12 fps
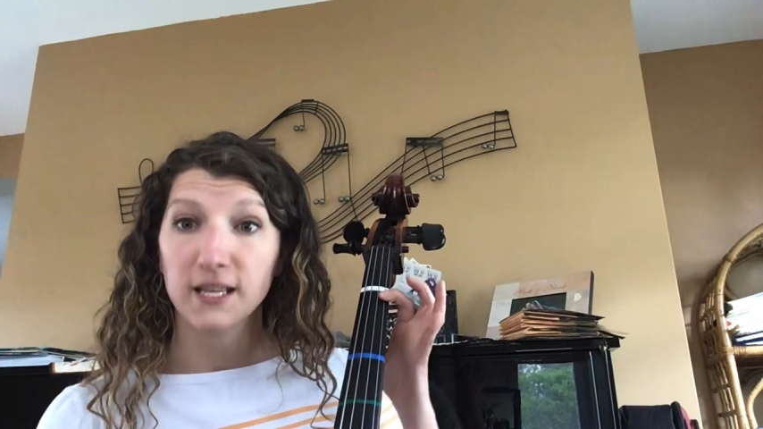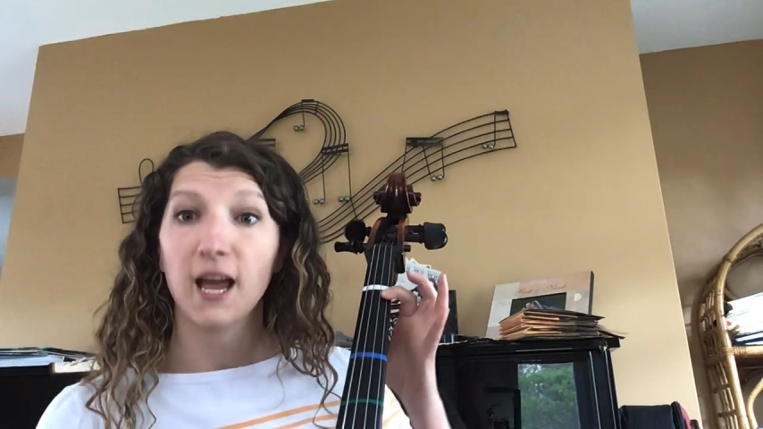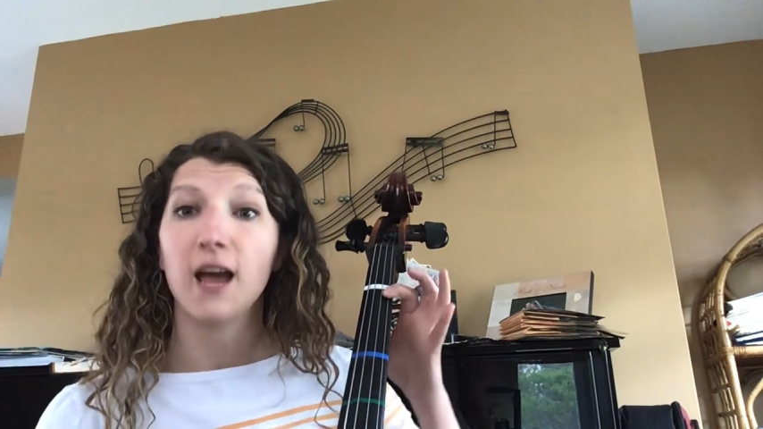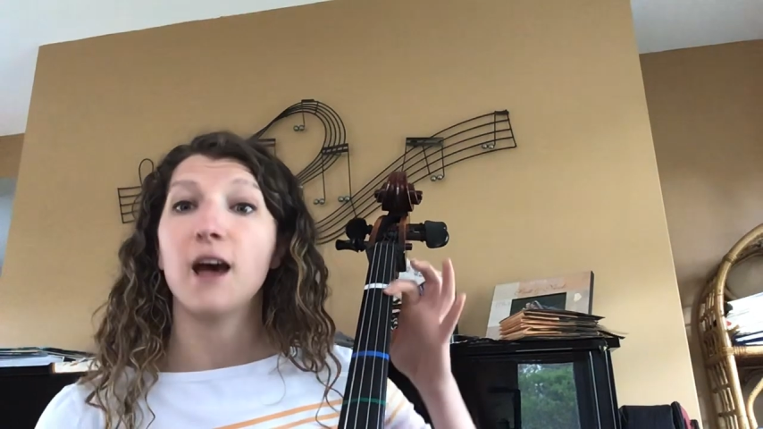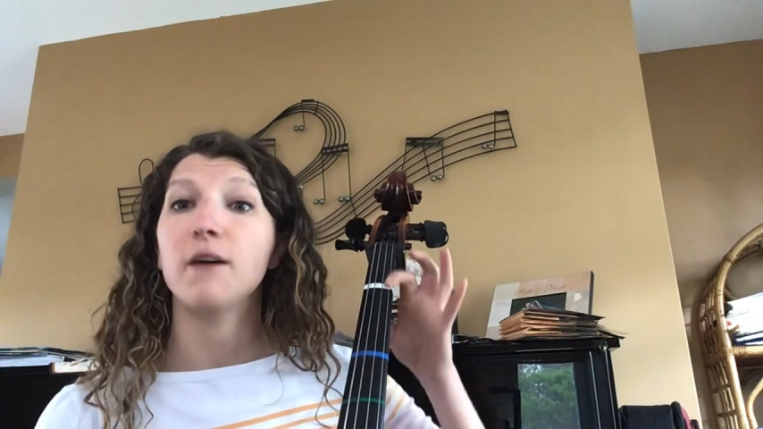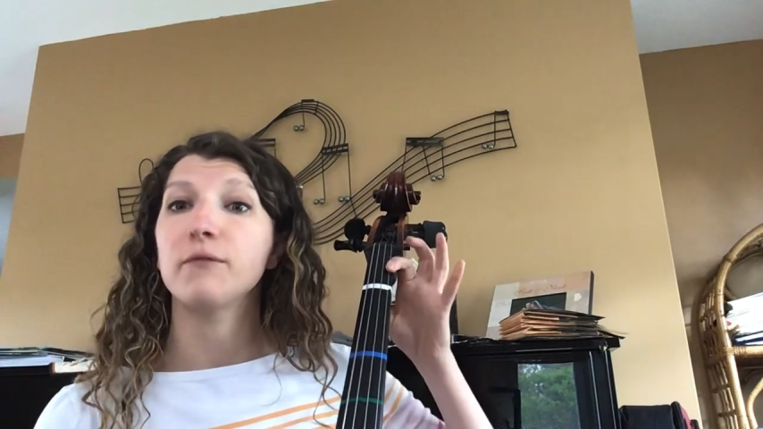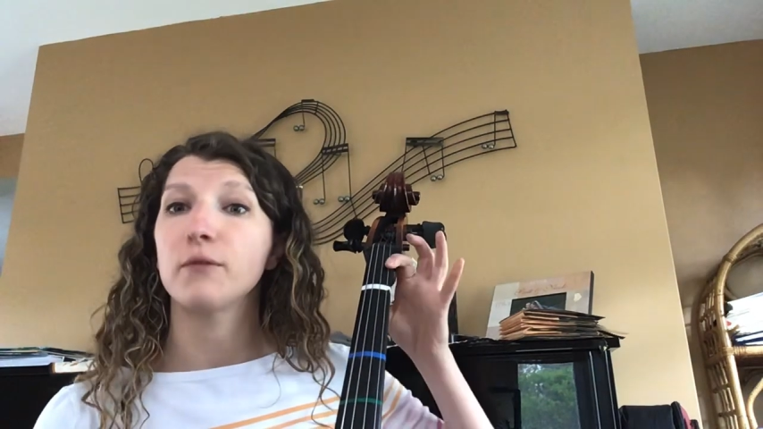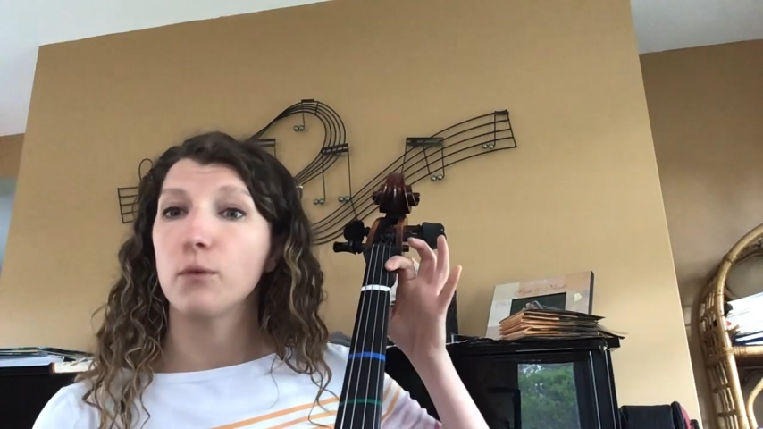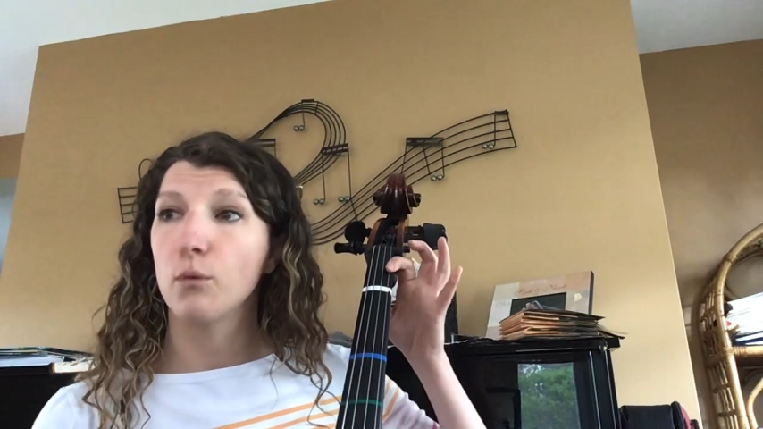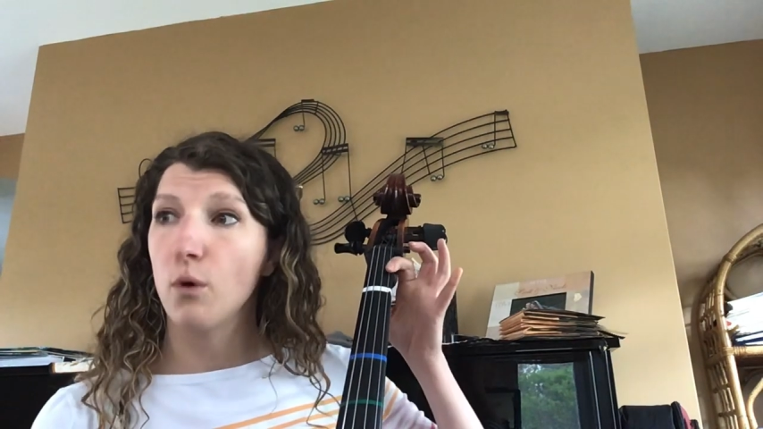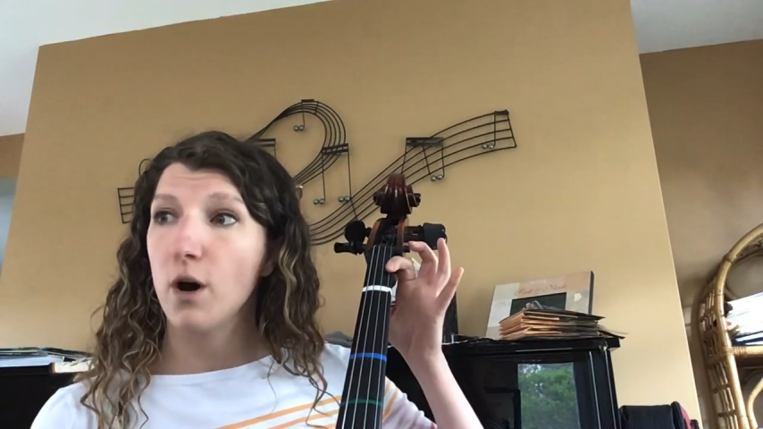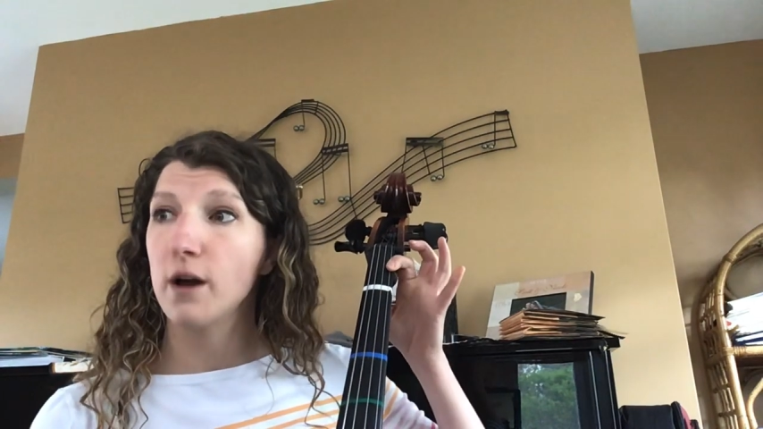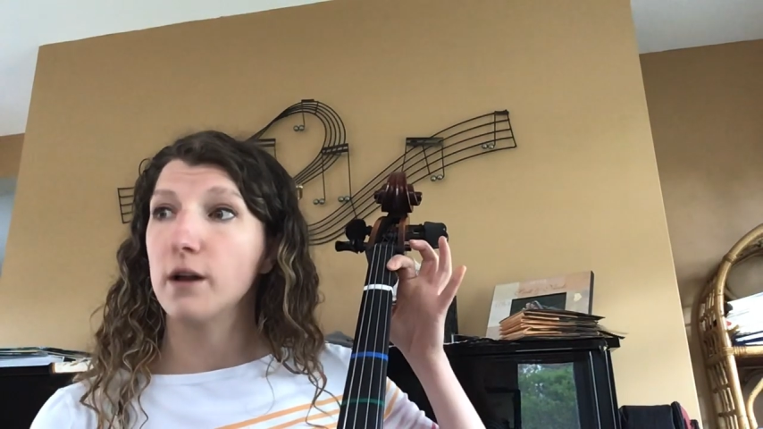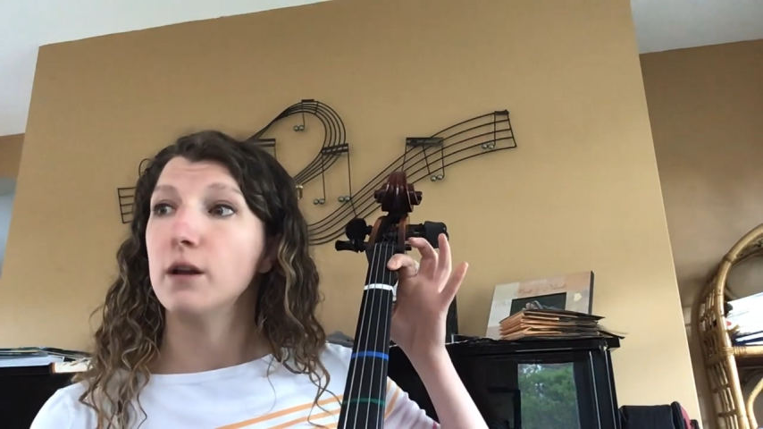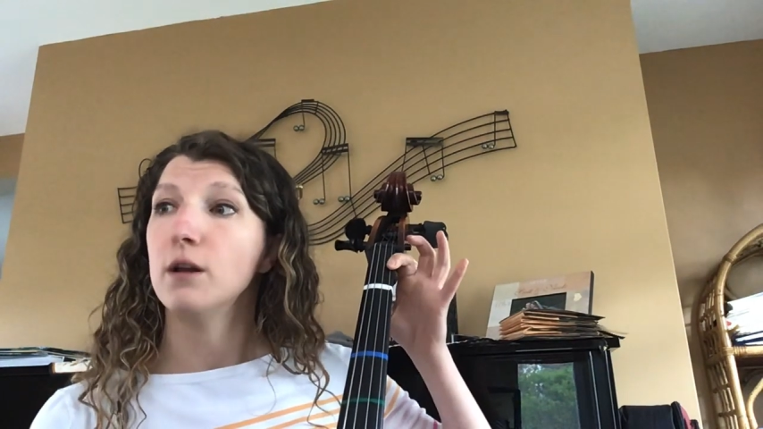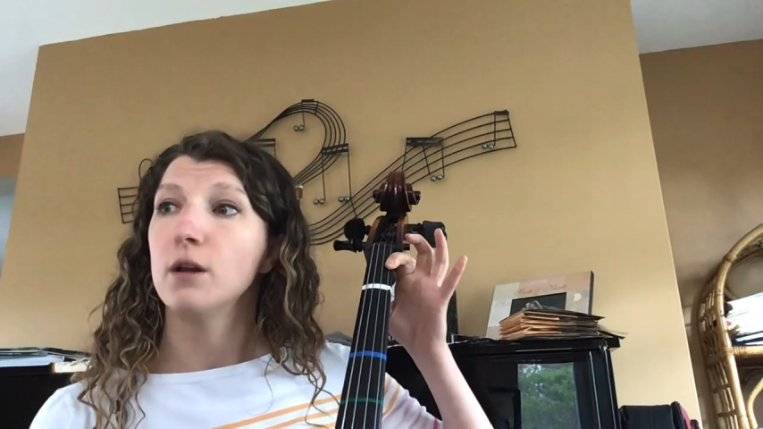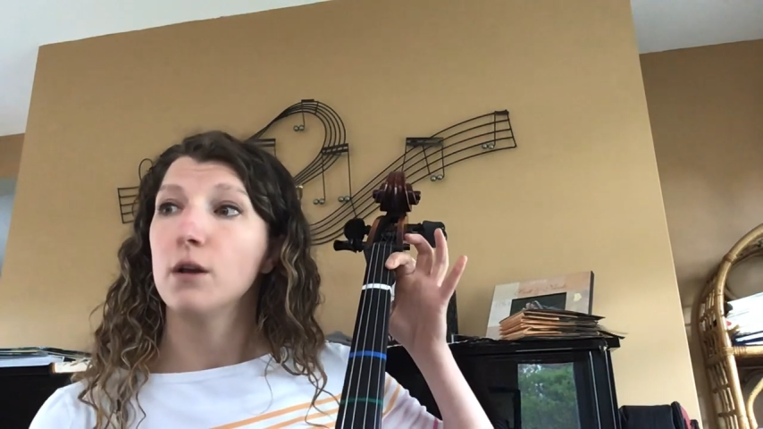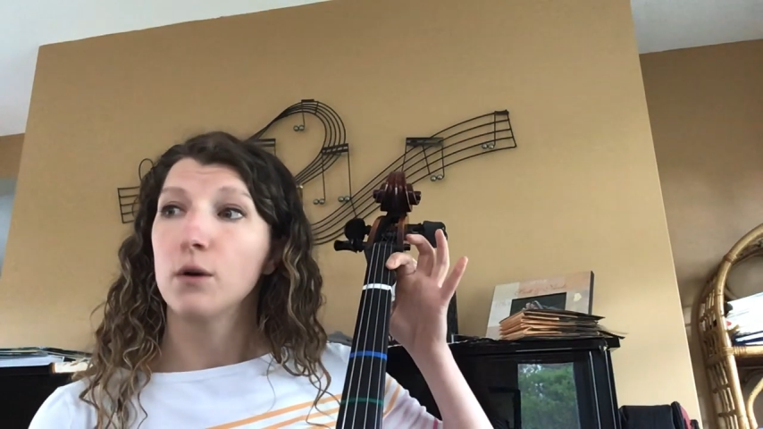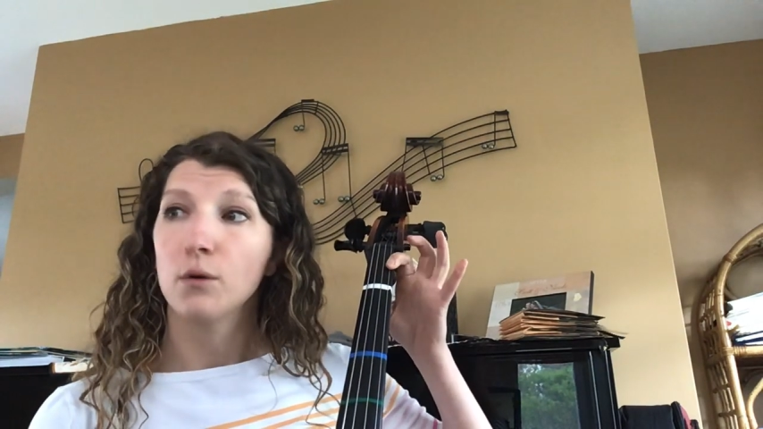to half, 1,